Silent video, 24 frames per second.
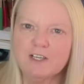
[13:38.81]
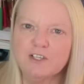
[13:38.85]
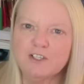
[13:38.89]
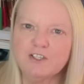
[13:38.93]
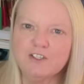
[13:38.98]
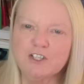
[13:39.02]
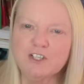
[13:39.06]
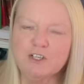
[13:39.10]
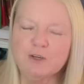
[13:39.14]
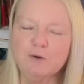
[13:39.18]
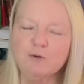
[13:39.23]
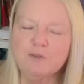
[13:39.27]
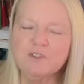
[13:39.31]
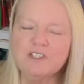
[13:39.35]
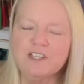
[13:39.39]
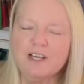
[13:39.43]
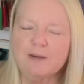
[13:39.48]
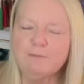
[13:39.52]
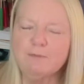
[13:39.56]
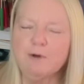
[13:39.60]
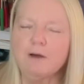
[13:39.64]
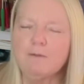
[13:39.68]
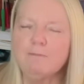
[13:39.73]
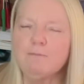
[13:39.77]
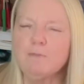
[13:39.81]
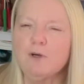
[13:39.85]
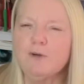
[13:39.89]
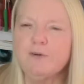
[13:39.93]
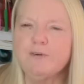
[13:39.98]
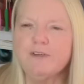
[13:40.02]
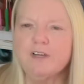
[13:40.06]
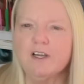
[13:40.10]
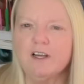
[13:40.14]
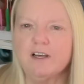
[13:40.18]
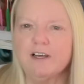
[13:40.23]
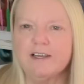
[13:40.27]
She calls that my
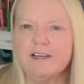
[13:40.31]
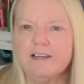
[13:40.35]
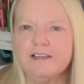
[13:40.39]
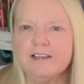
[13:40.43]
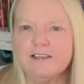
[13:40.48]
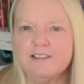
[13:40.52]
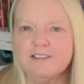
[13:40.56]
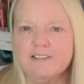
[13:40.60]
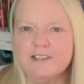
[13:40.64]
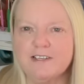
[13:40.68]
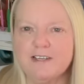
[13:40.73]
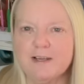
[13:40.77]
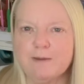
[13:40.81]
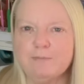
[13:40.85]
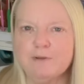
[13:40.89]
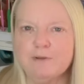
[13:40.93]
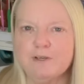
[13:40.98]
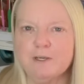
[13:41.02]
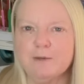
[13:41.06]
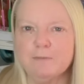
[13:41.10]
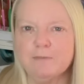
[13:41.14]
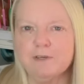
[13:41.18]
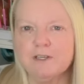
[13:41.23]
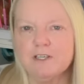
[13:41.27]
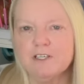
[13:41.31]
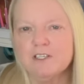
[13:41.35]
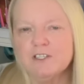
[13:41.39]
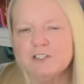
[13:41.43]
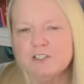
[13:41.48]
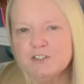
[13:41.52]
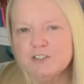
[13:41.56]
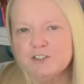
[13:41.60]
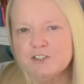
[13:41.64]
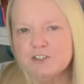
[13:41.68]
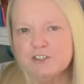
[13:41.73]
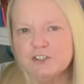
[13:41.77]
moonlight. It's a nebula, but
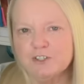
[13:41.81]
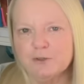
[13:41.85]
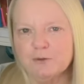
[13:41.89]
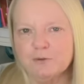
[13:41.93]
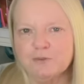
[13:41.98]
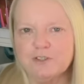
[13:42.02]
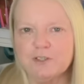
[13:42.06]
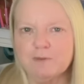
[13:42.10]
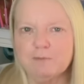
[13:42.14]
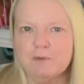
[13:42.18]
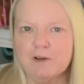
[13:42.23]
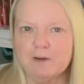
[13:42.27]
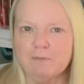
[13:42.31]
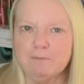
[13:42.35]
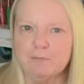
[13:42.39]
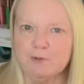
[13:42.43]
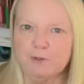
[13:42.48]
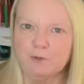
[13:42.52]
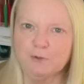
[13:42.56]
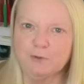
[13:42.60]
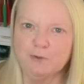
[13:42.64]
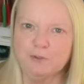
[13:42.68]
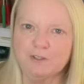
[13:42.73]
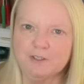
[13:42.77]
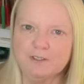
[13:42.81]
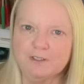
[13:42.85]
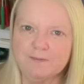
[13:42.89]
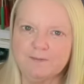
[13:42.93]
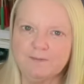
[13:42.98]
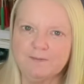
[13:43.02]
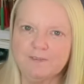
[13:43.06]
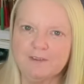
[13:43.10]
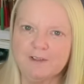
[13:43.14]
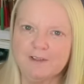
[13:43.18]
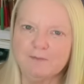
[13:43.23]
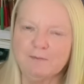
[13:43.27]
she calls it my moon,
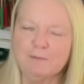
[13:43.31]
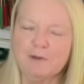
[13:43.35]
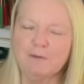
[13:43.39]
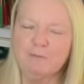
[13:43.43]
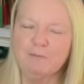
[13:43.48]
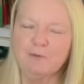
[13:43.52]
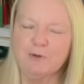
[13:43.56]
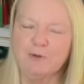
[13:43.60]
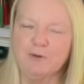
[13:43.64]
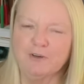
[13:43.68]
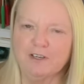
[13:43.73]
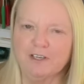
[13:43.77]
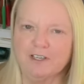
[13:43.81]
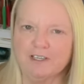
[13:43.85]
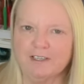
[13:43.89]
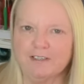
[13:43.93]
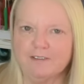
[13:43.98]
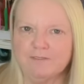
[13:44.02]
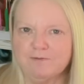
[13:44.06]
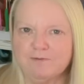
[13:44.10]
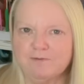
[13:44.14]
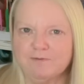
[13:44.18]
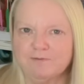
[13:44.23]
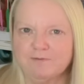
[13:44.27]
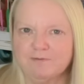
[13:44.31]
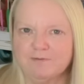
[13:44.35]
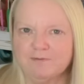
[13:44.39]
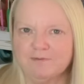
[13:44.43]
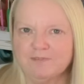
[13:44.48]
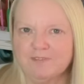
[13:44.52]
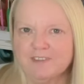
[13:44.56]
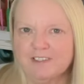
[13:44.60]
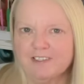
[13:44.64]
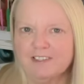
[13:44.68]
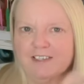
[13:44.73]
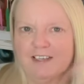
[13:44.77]
my moonlight.
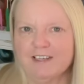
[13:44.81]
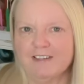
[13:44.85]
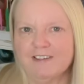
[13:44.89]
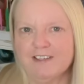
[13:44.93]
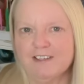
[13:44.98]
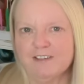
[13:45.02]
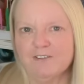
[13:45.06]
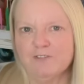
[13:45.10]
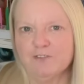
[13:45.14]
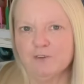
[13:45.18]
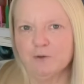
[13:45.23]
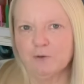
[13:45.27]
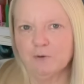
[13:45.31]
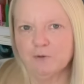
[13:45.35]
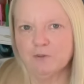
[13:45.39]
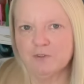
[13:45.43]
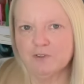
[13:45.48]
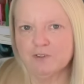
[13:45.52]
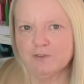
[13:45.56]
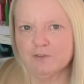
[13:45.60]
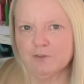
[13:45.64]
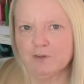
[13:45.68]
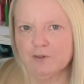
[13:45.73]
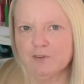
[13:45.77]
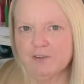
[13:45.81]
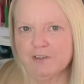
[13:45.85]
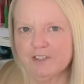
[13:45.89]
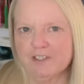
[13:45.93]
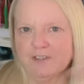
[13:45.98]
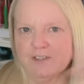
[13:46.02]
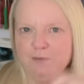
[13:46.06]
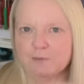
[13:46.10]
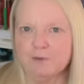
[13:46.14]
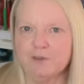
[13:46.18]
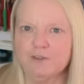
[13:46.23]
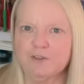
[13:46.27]
And then, of course, I've got
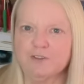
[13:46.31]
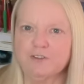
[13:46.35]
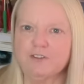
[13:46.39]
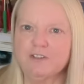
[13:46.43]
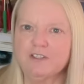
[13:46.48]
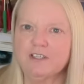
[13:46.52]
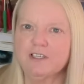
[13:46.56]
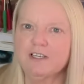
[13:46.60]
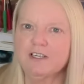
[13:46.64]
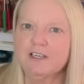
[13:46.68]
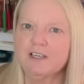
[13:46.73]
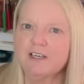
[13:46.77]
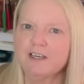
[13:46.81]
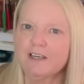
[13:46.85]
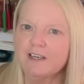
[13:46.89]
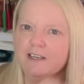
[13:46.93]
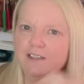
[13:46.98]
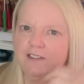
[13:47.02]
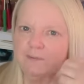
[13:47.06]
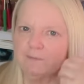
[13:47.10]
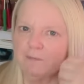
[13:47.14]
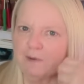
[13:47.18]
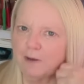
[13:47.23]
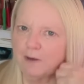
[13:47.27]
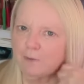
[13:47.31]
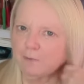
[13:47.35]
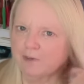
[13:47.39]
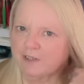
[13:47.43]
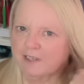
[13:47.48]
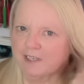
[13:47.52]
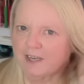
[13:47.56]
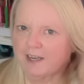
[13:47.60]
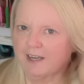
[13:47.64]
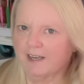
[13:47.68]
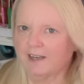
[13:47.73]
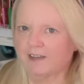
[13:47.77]
this one on. It's better when
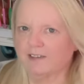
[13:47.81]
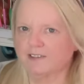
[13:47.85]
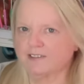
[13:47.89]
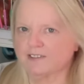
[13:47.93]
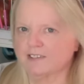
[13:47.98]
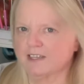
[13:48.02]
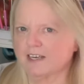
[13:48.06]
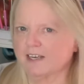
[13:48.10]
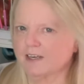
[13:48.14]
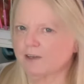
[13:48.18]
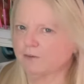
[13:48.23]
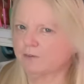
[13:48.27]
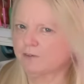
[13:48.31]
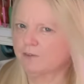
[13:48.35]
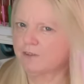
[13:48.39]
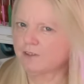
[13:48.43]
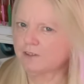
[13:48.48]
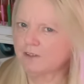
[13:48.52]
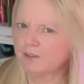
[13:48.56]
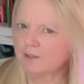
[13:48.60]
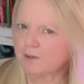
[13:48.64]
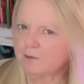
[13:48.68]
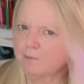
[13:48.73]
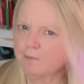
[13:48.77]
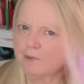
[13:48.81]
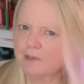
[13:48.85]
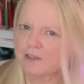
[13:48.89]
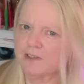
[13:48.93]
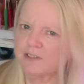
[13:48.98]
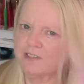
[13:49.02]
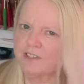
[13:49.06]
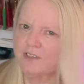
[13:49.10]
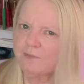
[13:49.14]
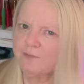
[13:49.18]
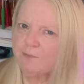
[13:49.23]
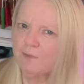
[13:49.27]
your hair's down,
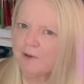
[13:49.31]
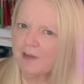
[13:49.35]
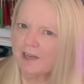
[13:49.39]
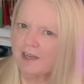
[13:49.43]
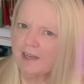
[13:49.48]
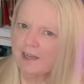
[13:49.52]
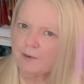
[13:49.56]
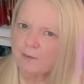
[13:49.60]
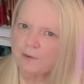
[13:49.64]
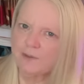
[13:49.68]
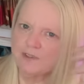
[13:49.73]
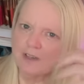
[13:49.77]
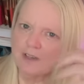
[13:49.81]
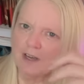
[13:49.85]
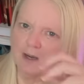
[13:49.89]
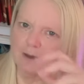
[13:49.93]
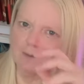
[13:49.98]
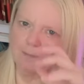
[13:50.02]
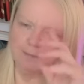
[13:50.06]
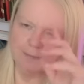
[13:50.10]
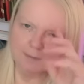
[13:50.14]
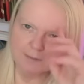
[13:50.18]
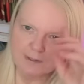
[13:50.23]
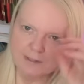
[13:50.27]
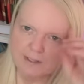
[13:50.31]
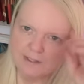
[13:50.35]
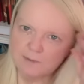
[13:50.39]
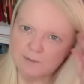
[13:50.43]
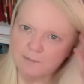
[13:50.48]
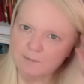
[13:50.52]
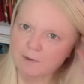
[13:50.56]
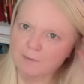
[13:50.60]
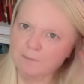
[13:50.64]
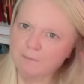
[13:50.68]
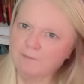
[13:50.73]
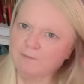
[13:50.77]
because if my hair was up, it's
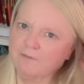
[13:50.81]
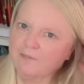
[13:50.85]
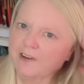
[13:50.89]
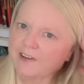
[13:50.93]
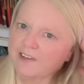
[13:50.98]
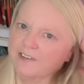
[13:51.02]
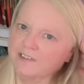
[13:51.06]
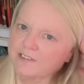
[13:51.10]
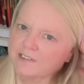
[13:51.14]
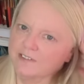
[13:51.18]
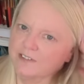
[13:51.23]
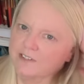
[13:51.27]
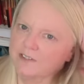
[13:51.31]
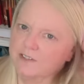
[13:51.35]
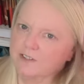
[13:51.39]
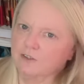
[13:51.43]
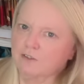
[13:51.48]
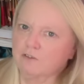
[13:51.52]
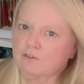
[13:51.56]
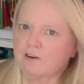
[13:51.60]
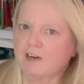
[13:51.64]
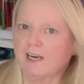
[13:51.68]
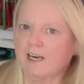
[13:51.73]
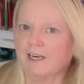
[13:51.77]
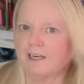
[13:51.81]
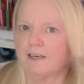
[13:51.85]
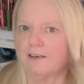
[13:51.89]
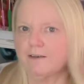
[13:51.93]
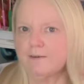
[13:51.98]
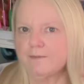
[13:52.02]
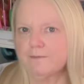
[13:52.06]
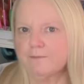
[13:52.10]
my face that's green.